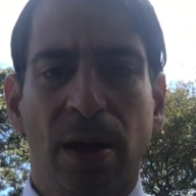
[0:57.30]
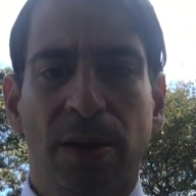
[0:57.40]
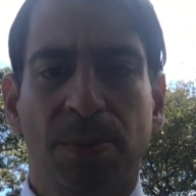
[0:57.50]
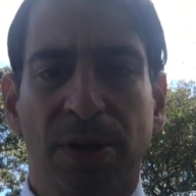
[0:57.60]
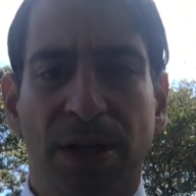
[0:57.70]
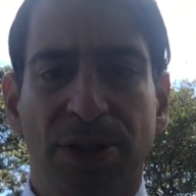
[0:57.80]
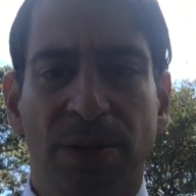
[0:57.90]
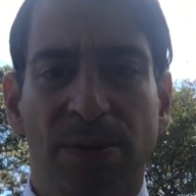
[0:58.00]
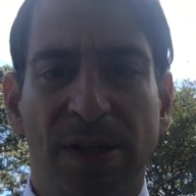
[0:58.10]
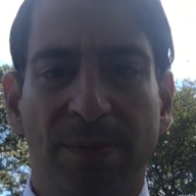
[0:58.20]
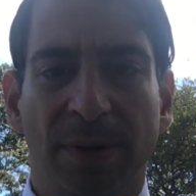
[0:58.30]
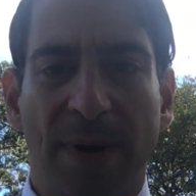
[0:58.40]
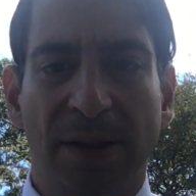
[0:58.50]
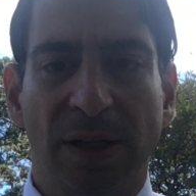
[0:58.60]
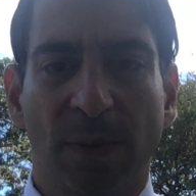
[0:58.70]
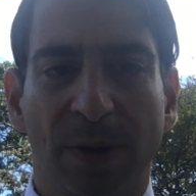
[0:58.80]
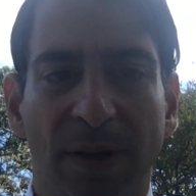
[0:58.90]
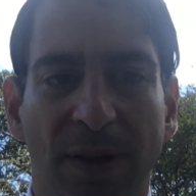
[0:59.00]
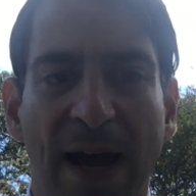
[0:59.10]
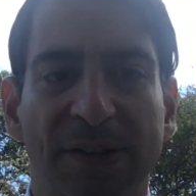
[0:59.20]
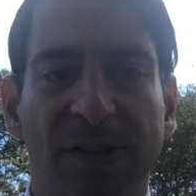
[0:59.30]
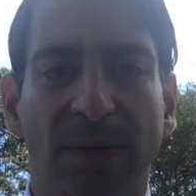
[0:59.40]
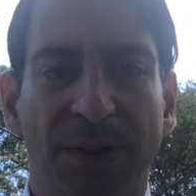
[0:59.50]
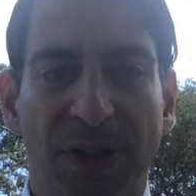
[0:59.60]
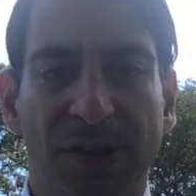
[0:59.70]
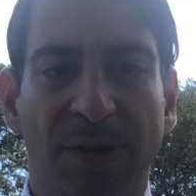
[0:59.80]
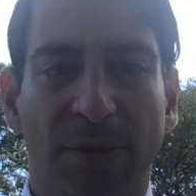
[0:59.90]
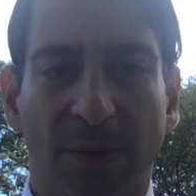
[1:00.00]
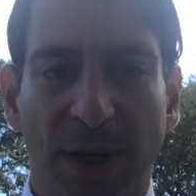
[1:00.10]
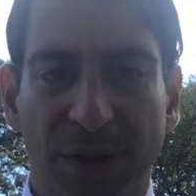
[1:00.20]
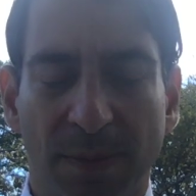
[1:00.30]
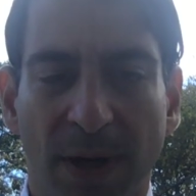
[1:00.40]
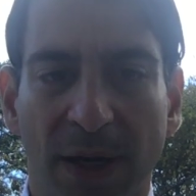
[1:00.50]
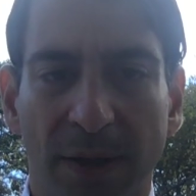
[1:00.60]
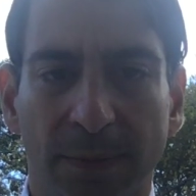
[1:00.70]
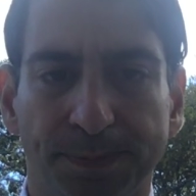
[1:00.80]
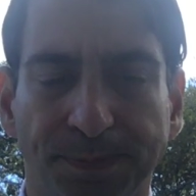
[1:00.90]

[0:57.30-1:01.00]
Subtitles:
The prediction was implemented with a lasso logistic regression model.